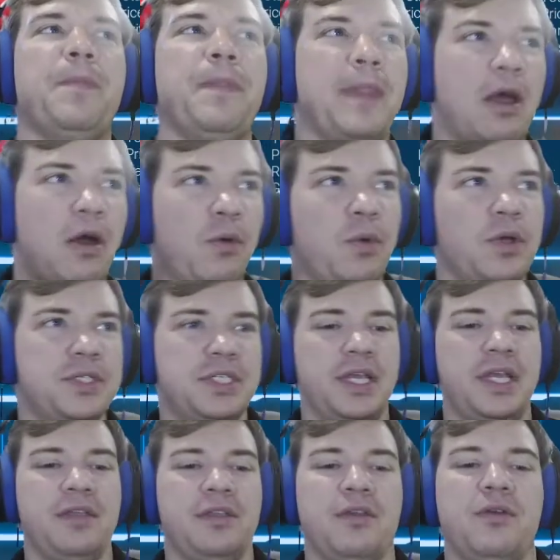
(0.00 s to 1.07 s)
Now, I will
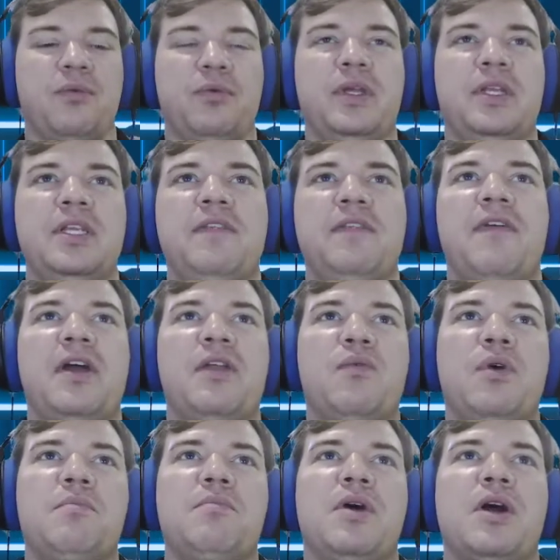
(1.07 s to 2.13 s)
say that we did find
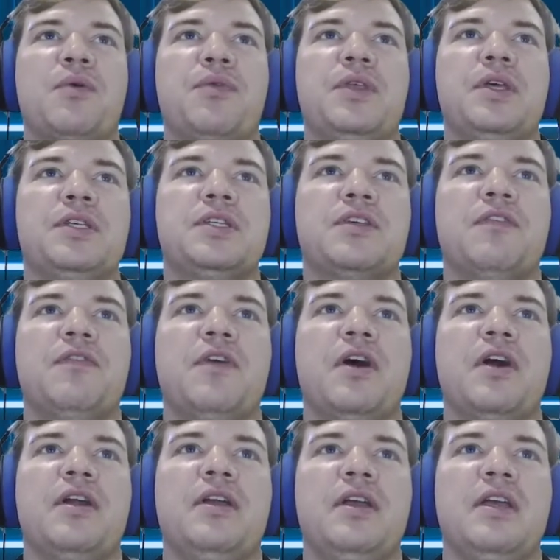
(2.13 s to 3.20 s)
one bug with this so
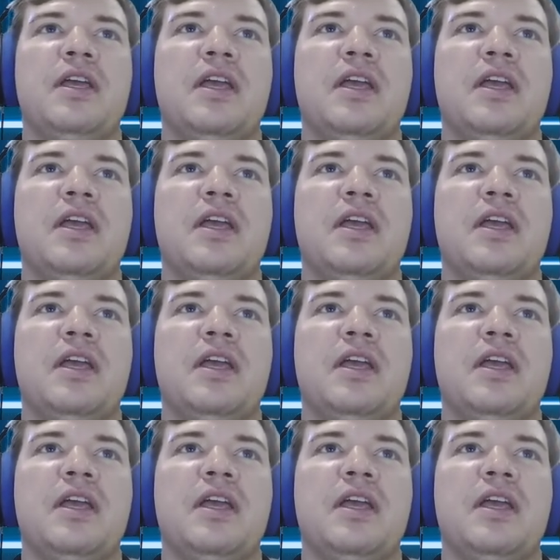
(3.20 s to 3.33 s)
far.